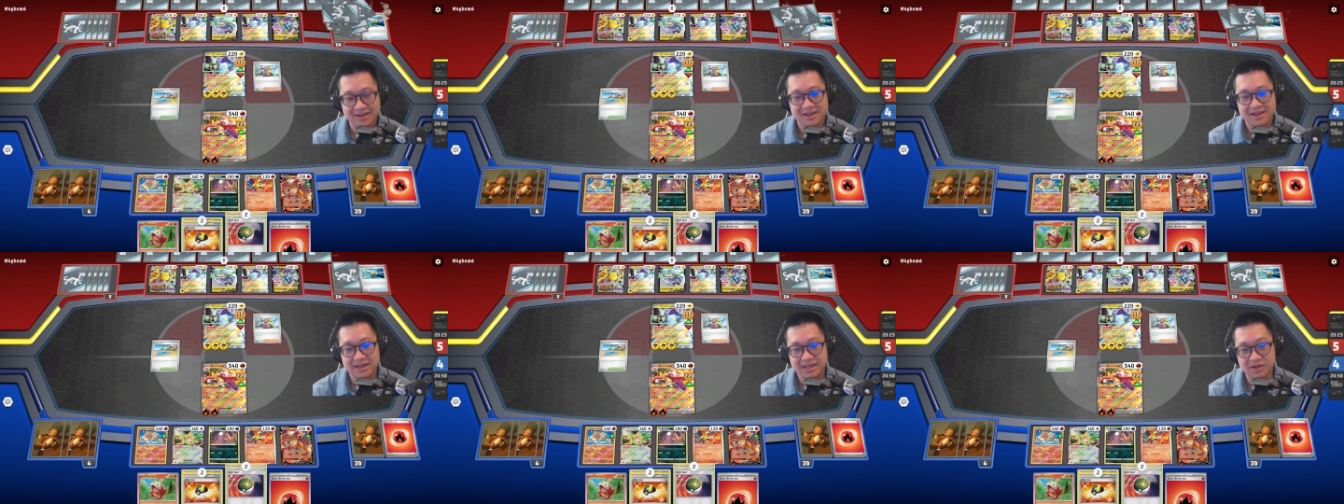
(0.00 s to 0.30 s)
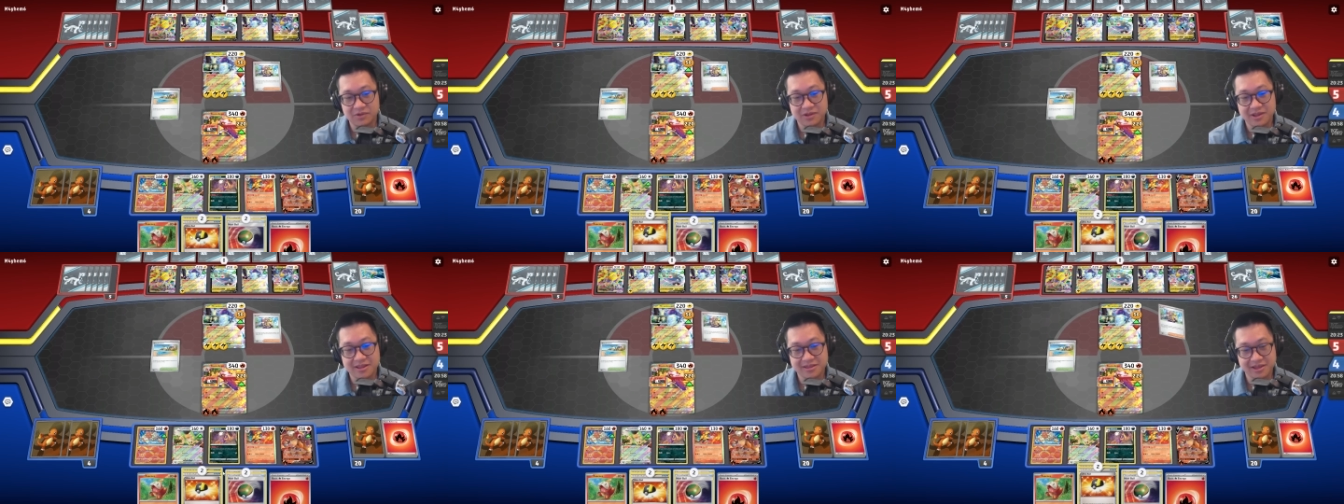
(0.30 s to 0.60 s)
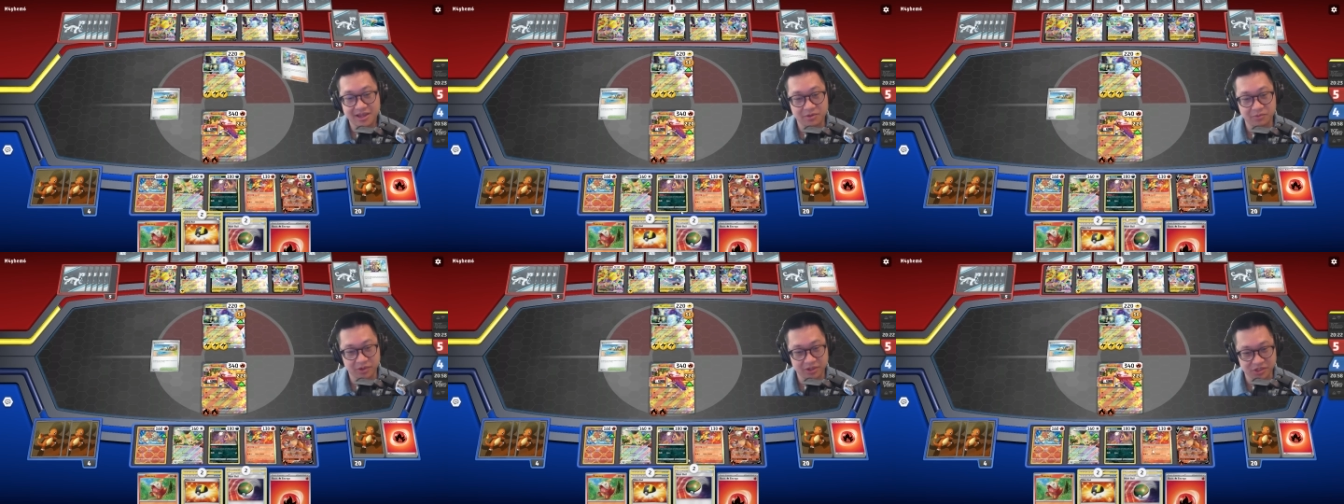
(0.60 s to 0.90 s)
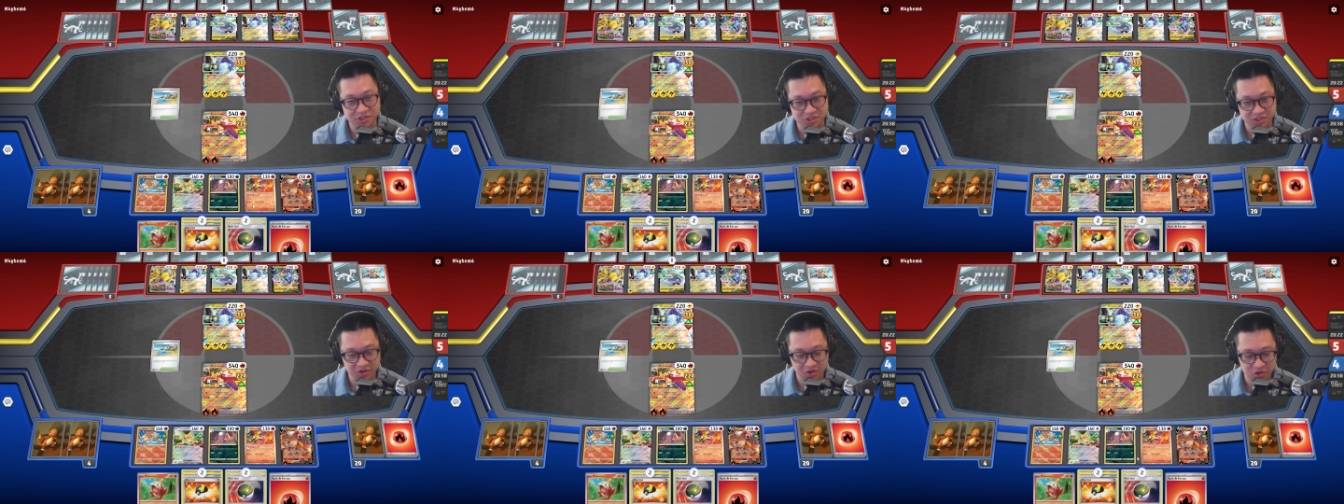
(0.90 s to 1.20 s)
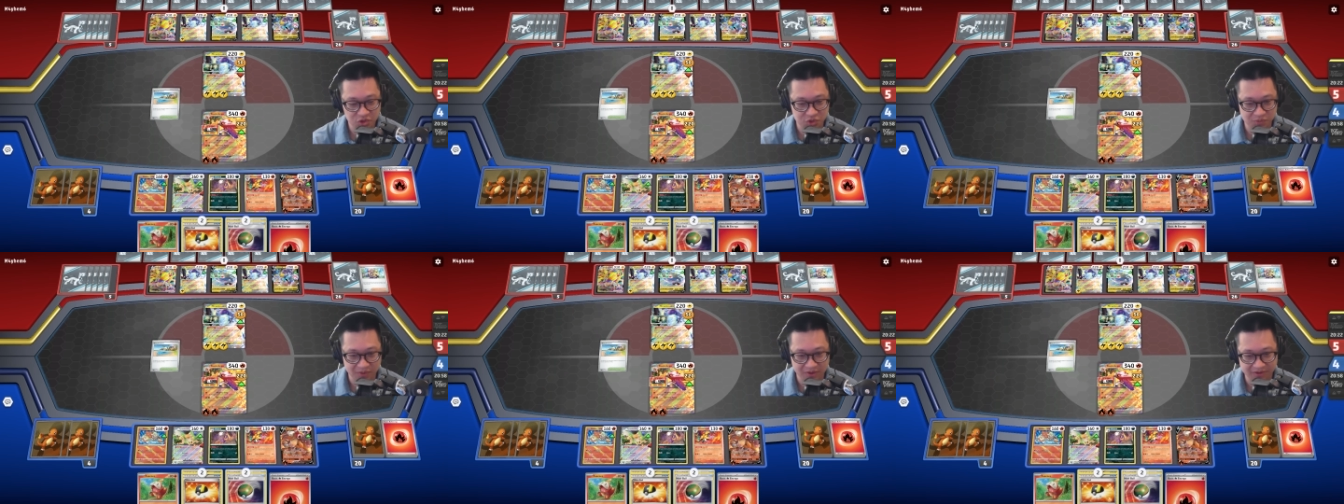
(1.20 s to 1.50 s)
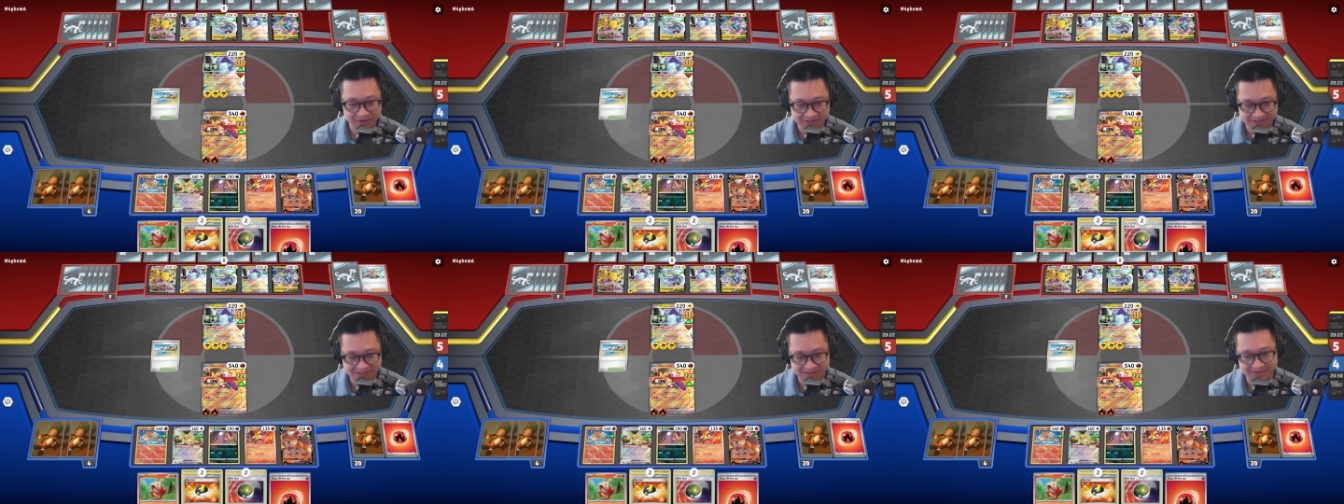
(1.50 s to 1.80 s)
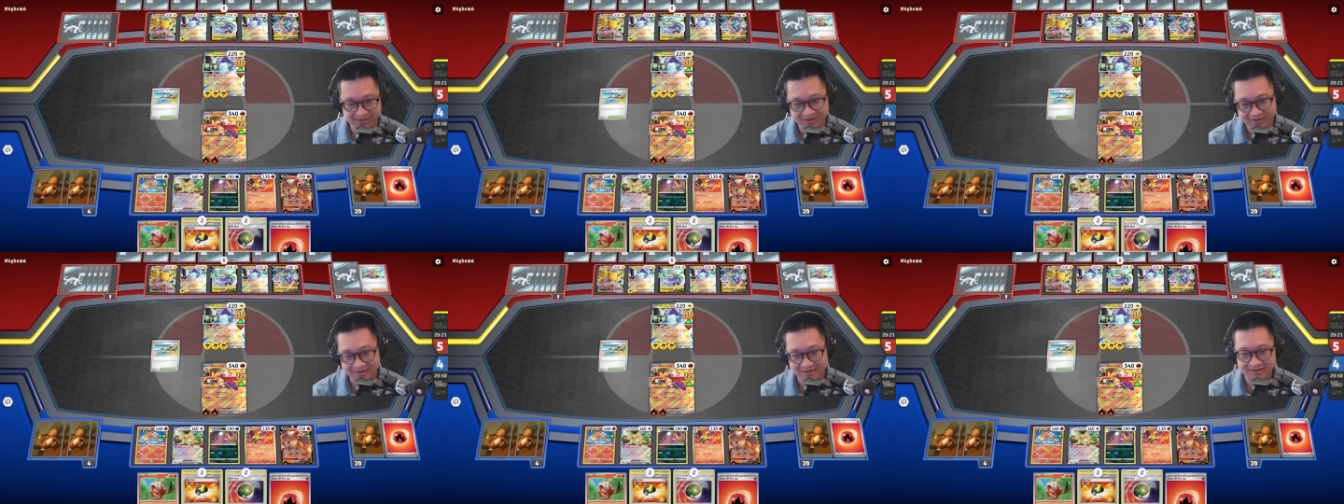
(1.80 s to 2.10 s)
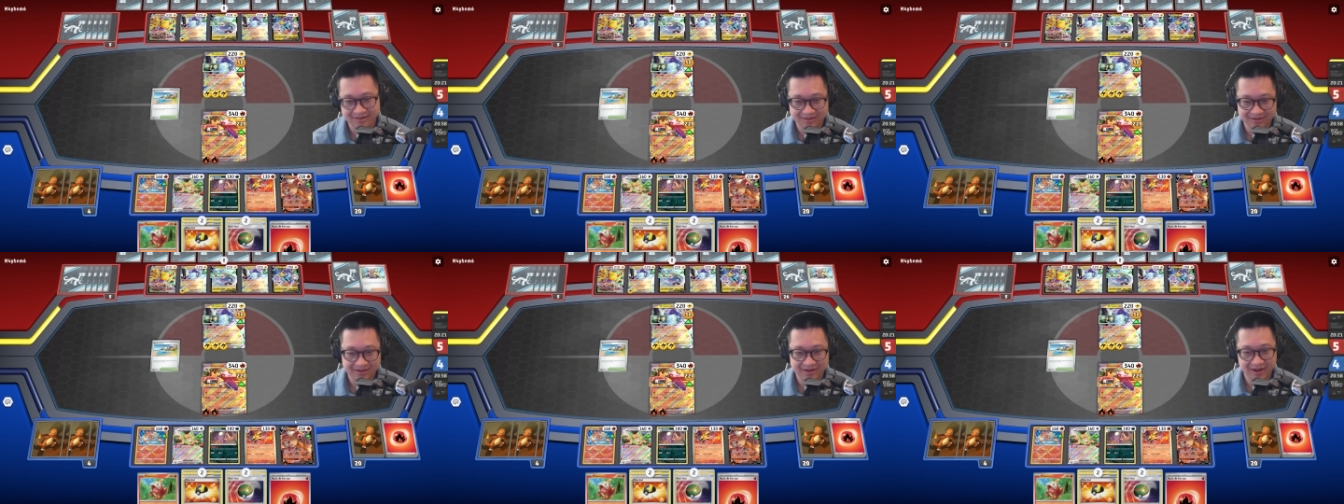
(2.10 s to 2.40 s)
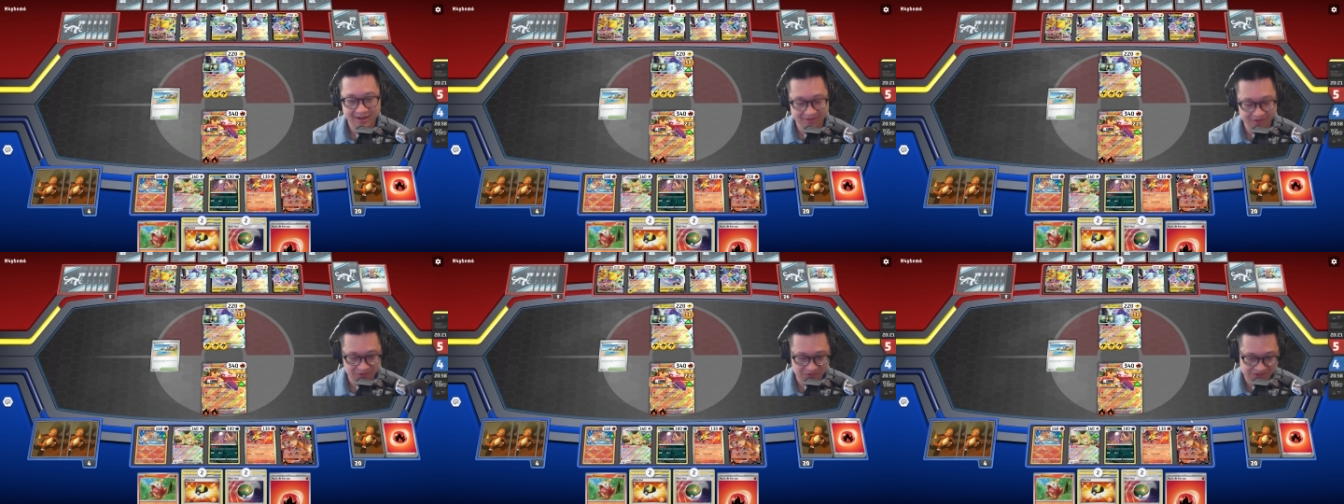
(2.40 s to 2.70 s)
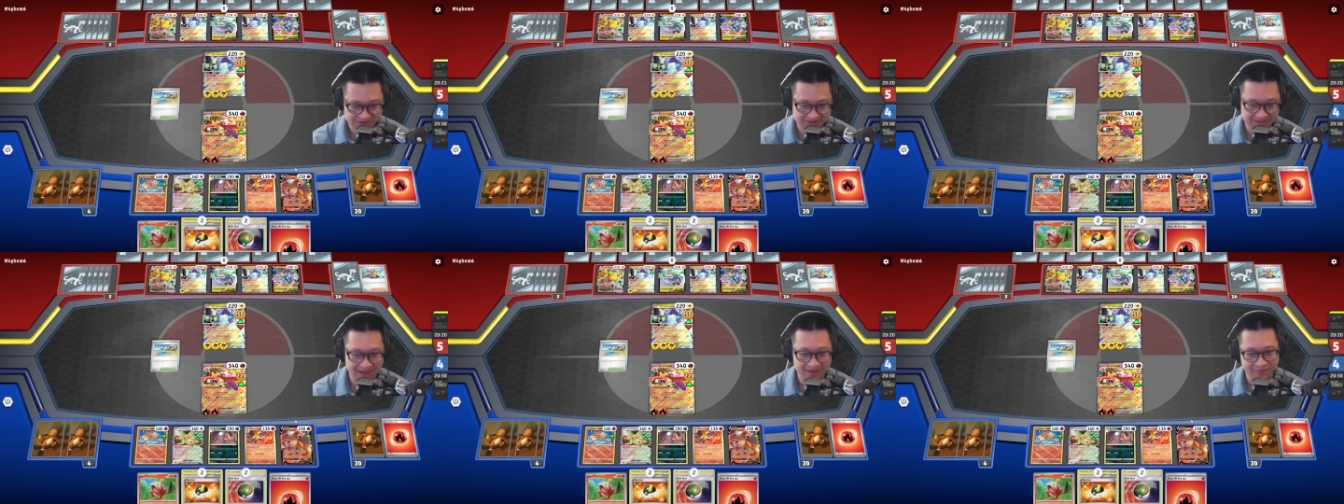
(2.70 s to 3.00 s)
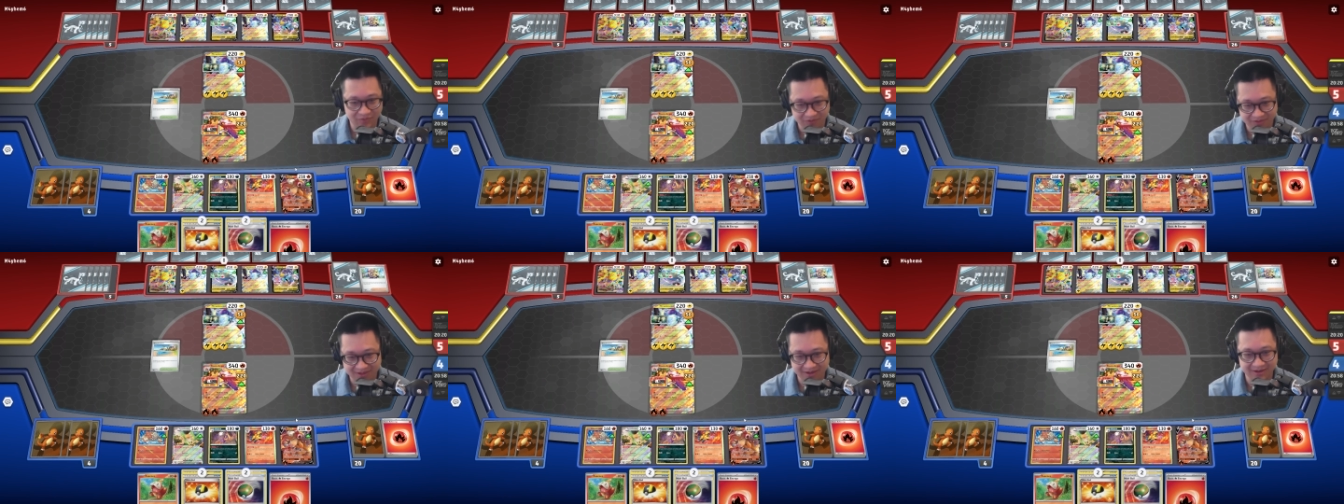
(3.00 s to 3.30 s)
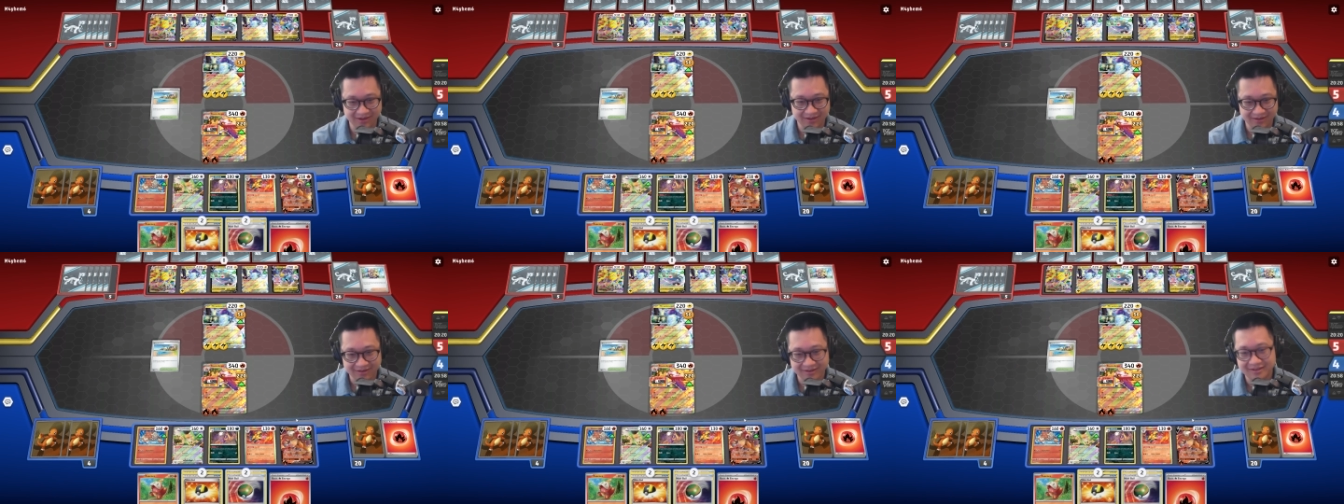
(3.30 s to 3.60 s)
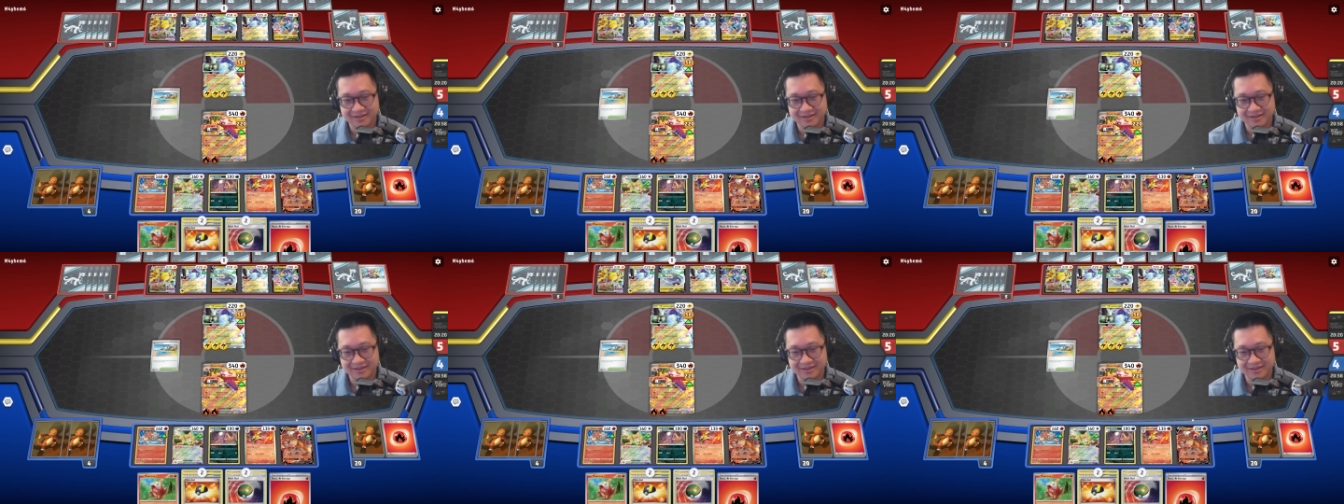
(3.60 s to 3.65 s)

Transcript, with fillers: You know what? I think I really should have Ultra Ball these here and use that for thinning.